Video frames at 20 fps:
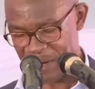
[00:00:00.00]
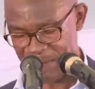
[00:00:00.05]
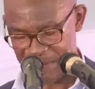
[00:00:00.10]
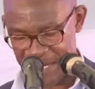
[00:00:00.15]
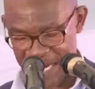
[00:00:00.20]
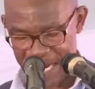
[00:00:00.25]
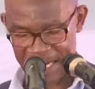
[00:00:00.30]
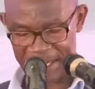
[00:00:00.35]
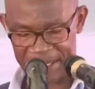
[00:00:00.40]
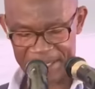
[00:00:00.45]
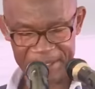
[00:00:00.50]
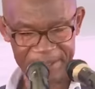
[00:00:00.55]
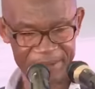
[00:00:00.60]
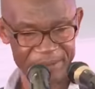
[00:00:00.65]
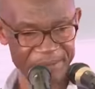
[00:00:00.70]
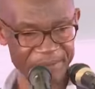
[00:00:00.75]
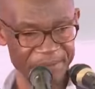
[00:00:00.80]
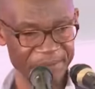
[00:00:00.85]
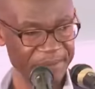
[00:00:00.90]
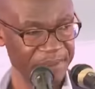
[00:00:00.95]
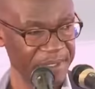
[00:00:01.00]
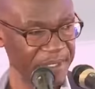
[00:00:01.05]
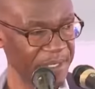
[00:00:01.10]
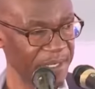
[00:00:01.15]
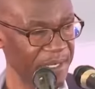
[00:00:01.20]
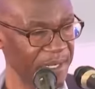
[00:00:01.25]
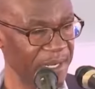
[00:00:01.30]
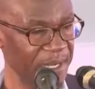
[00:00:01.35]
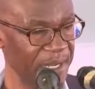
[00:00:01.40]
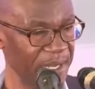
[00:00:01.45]
you have done.
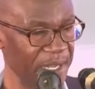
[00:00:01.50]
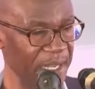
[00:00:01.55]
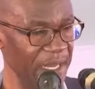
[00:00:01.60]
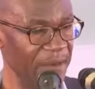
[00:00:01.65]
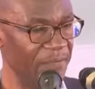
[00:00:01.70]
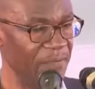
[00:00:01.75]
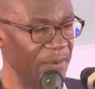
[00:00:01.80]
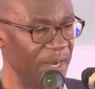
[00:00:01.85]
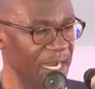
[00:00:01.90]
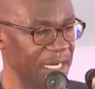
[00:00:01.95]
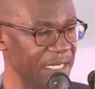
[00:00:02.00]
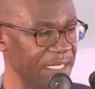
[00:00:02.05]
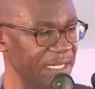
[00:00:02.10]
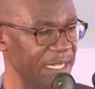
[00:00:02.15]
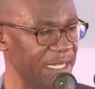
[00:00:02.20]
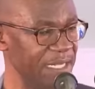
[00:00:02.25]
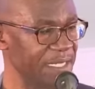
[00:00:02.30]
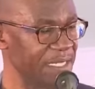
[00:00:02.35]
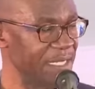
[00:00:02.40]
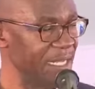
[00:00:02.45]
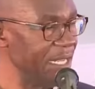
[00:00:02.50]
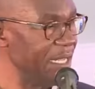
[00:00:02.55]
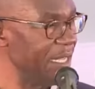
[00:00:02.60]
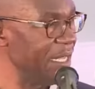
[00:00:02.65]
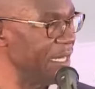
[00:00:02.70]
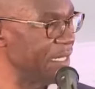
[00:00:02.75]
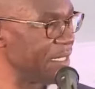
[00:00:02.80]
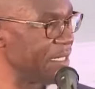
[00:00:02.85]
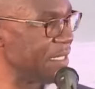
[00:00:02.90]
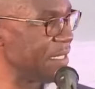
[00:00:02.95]
In fact, they say
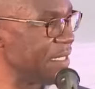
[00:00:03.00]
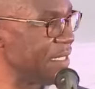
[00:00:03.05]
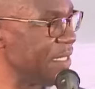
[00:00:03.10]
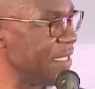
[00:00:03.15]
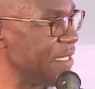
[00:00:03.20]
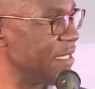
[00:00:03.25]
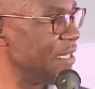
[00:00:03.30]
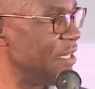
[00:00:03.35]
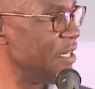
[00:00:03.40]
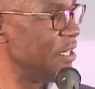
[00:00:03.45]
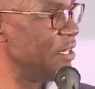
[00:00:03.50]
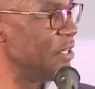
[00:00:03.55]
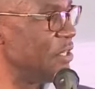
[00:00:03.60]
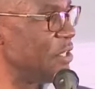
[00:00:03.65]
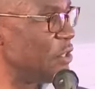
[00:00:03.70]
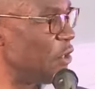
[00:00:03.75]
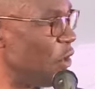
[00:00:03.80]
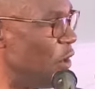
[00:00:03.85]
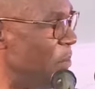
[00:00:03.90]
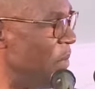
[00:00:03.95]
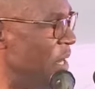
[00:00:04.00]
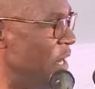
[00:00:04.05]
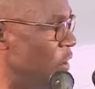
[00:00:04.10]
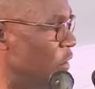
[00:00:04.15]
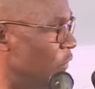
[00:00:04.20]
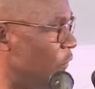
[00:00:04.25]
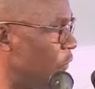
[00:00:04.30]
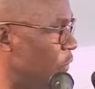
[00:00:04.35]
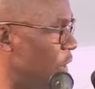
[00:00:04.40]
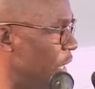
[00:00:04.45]
that show me
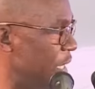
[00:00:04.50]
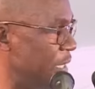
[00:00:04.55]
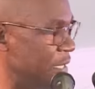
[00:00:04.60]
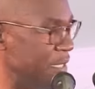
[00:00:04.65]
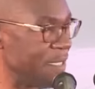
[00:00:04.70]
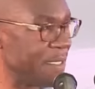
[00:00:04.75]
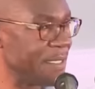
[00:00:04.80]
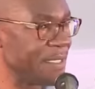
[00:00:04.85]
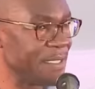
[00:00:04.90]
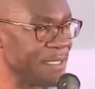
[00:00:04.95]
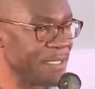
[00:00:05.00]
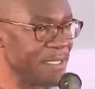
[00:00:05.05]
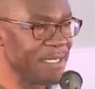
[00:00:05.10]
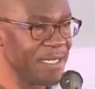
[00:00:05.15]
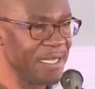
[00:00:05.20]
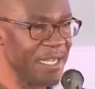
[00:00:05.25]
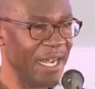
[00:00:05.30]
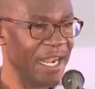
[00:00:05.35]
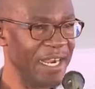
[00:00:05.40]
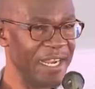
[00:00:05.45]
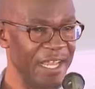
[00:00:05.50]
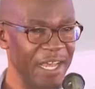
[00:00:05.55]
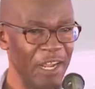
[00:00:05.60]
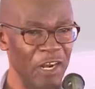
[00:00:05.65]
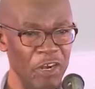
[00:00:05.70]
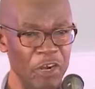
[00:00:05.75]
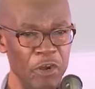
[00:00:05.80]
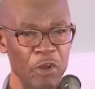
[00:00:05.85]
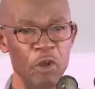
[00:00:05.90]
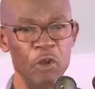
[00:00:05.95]
your friends and
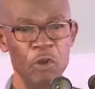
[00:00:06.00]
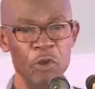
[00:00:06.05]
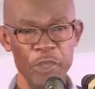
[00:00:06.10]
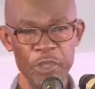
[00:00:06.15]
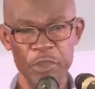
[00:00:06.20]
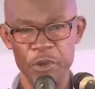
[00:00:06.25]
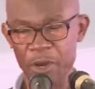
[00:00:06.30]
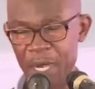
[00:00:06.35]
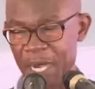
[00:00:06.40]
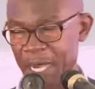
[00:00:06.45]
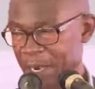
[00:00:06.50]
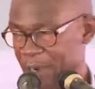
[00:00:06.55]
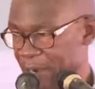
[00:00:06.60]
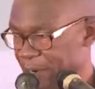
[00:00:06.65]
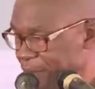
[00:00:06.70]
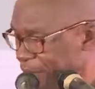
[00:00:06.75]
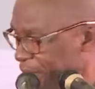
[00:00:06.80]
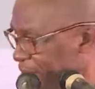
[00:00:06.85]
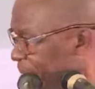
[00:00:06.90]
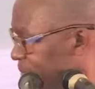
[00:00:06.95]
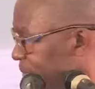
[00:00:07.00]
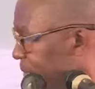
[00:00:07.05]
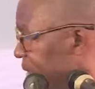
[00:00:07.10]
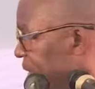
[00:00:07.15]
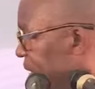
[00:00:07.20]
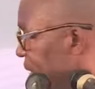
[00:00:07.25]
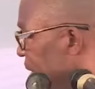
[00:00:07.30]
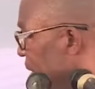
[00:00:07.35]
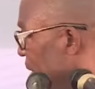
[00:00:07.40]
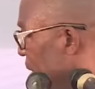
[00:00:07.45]
I'll know who you are.
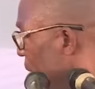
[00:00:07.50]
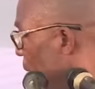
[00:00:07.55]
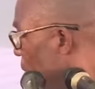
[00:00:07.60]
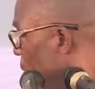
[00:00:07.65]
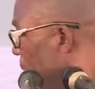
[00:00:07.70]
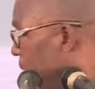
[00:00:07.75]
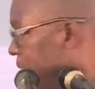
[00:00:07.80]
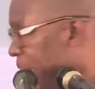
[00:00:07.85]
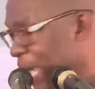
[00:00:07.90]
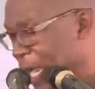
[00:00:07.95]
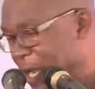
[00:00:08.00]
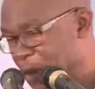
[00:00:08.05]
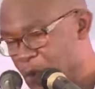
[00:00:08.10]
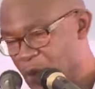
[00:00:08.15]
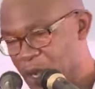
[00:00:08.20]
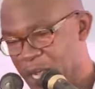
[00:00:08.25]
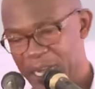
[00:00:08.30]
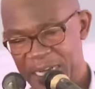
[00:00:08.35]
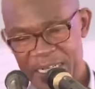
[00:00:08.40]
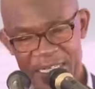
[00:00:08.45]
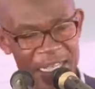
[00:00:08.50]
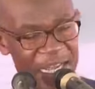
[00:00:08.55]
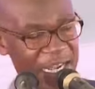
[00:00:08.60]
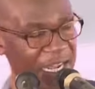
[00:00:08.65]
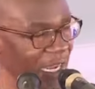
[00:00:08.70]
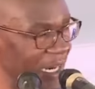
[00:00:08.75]
When I look at the